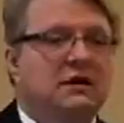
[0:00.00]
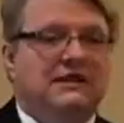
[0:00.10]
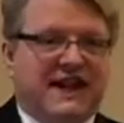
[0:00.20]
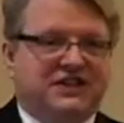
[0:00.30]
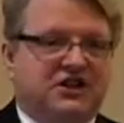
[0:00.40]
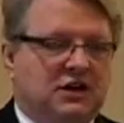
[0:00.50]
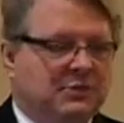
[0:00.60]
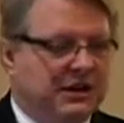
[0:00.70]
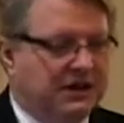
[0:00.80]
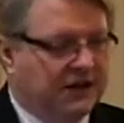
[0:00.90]
That's going to
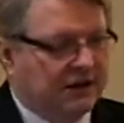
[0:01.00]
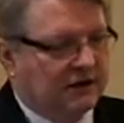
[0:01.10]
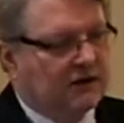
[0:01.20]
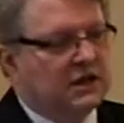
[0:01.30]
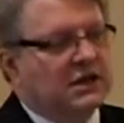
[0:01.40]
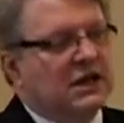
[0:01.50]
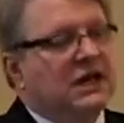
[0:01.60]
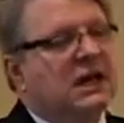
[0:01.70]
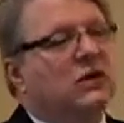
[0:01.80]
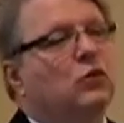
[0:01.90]
be the deal.
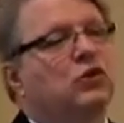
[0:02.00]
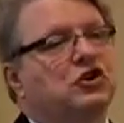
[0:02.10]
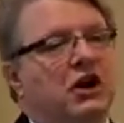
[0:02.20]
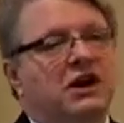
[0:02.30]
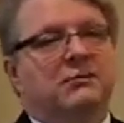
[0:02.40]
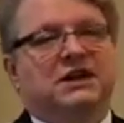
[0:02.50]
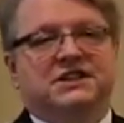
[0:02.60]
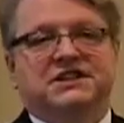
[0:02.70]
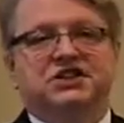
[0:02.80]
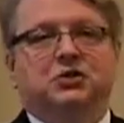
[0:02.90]
We're talking about the
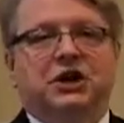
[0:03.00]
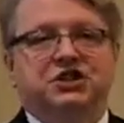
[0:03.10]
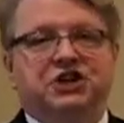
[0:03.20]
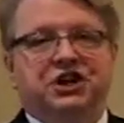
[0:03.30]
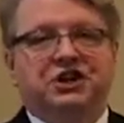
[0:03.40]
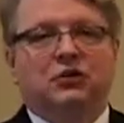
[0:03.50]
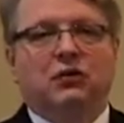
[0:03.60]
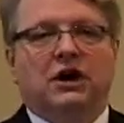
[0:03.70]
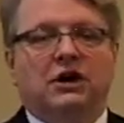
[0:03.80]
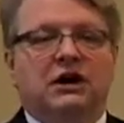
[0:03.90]
situation here
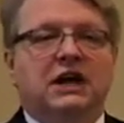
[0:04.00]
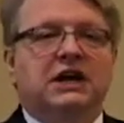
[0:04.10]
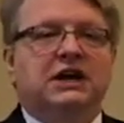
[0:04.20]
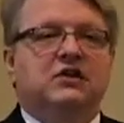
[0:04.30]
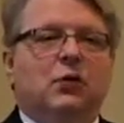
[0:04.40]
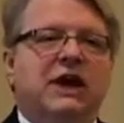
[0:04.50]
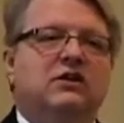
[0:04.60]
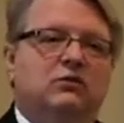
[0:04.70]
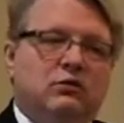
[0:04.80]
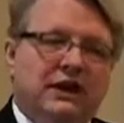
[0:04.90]
where the way
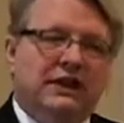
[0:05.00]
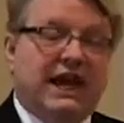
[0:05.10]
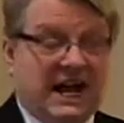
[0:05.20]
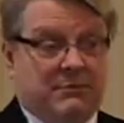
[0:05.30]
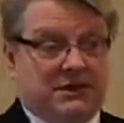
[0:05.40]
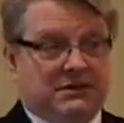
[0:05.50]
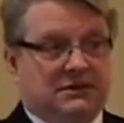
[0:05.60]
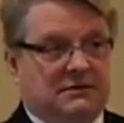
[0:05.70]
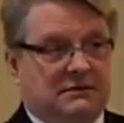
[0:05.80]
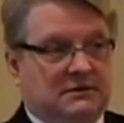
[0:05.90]
it really
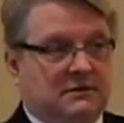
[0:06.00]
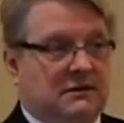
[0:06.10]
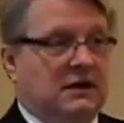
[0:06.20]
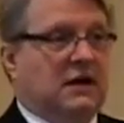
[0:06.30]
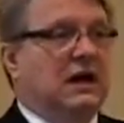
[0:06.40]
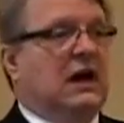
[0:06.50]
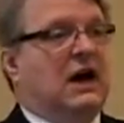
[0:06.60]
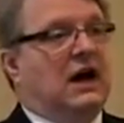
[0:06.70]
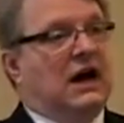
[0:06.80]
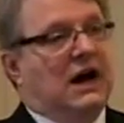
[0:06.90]
happens,
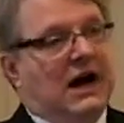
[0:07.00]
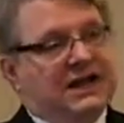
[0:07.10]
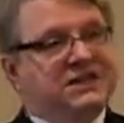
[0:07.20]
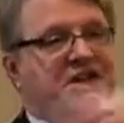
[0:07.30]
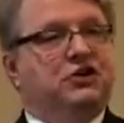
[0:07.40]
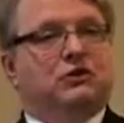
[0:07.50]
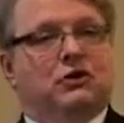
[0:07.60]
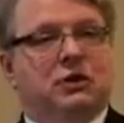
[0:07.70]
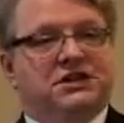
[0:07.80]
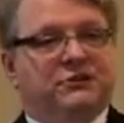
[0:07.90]
I send you a
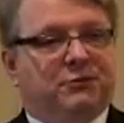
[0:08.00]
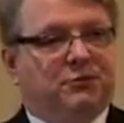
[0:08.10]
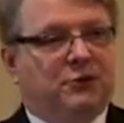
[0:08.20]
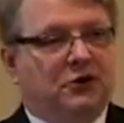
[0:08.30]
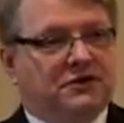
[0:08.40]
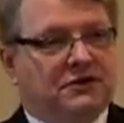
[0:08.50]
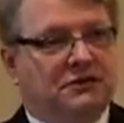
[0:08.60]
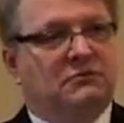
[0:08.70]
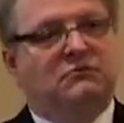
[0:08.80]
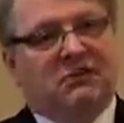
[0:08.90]
request for proposal,
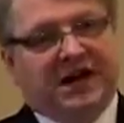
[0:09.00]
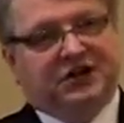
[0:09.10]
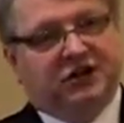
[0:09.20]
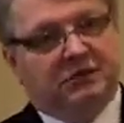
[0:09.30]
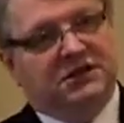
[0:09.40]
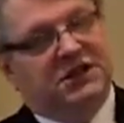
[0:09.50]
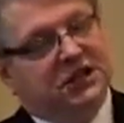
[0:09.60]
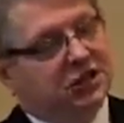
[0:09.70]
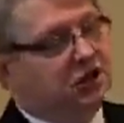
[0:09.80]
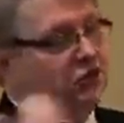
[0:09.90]
my terms.
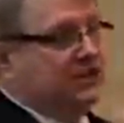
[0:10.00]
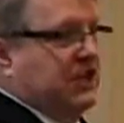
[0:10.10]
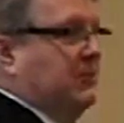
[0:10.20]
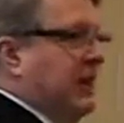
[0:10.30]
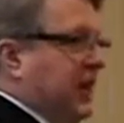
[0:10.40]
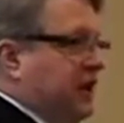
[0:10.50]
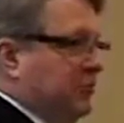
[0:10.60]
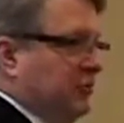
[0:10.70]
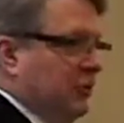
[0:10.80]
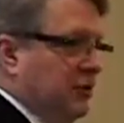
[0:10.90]
You send back your
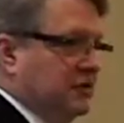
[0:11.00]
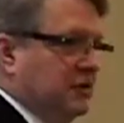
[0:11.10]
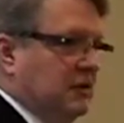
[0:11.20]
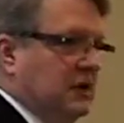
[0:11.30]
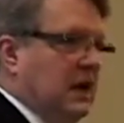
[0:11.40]
proposal.